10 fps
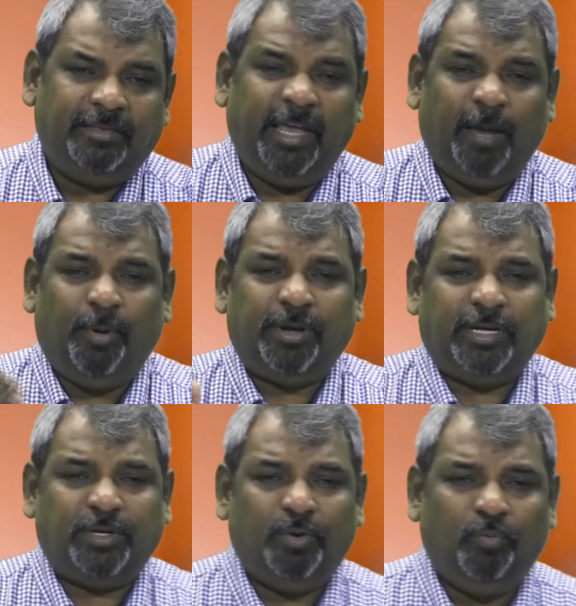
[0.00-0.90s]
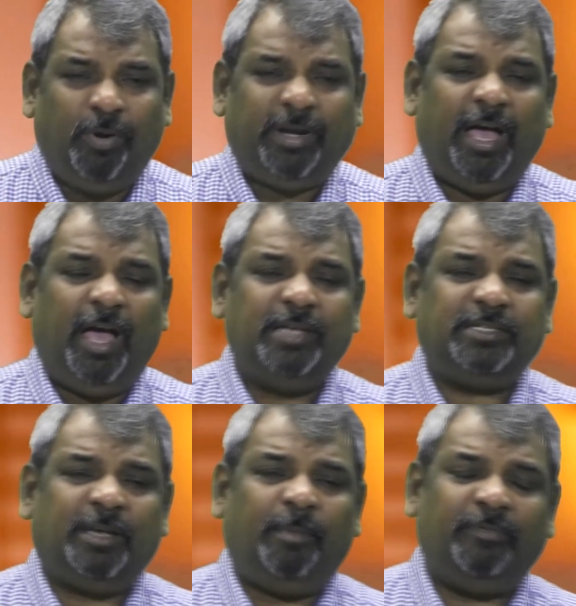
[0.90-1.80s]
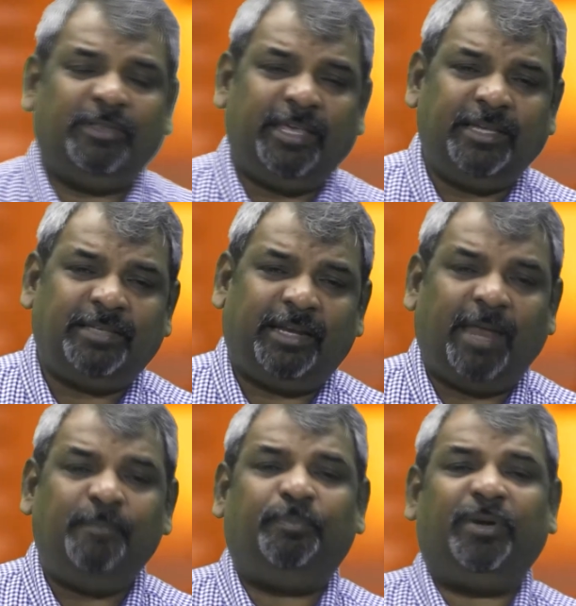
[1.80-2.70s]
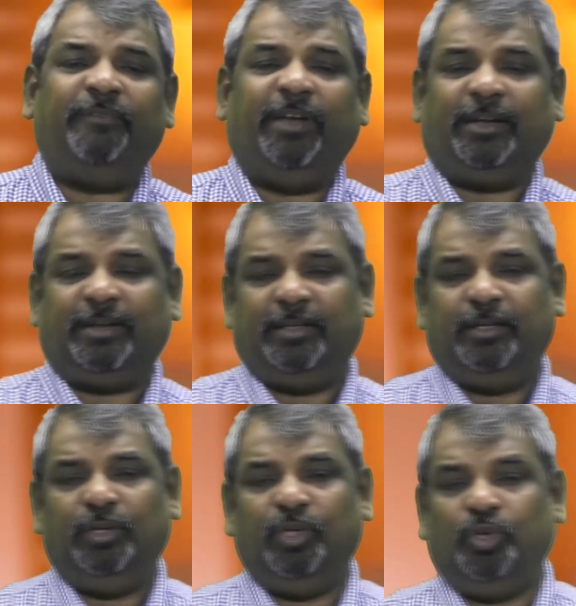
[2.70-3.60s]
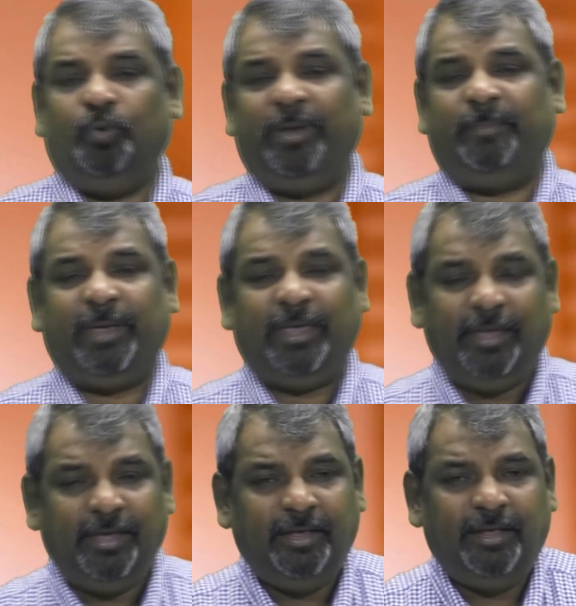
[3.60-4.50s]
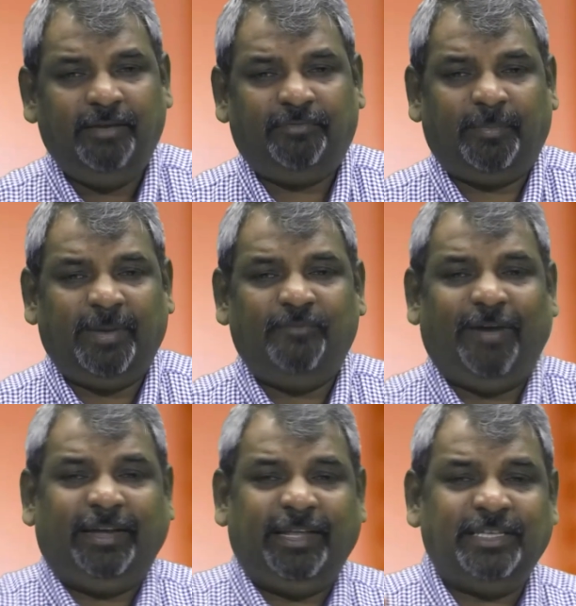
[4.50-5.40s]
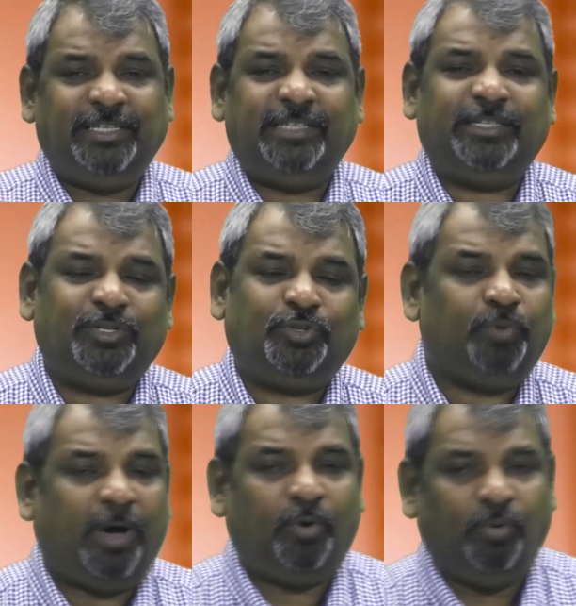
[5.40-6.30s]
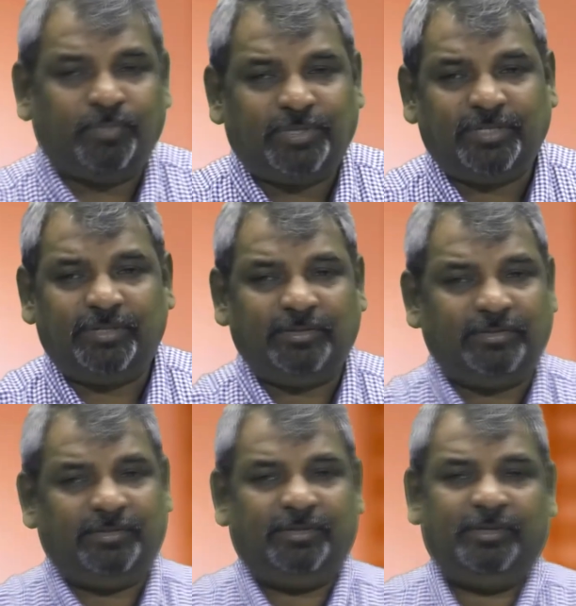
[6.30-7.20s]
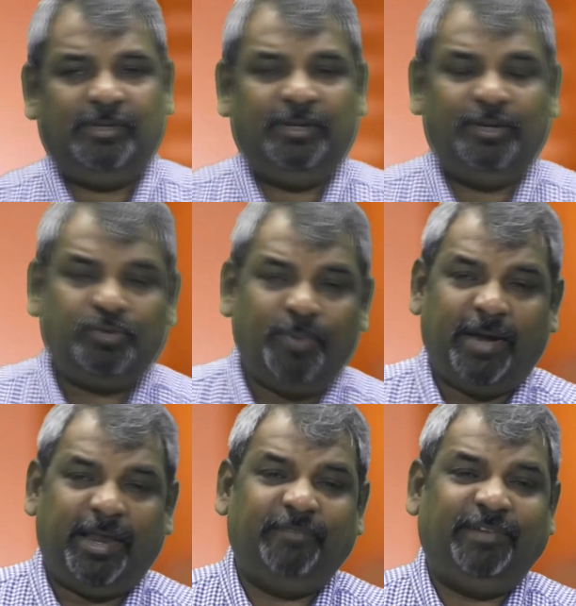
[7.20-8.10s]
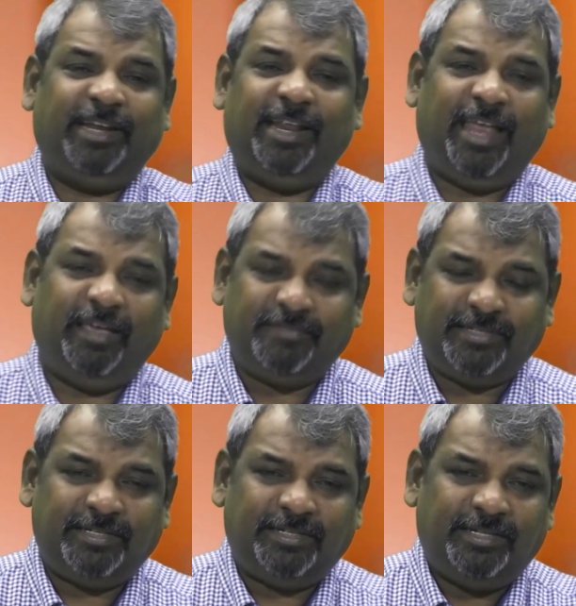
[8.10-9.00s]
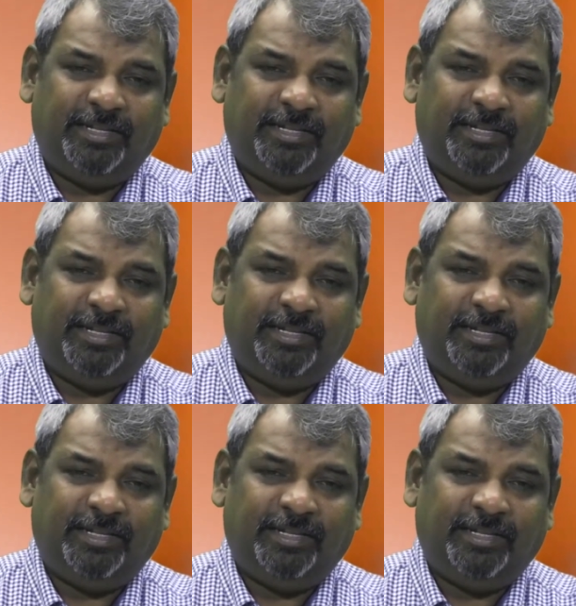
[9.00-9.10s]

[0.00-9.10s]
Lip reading: Think about it. What are some of the things that can prevent you and me from inviting Jesus to our homes, to our everyday lives?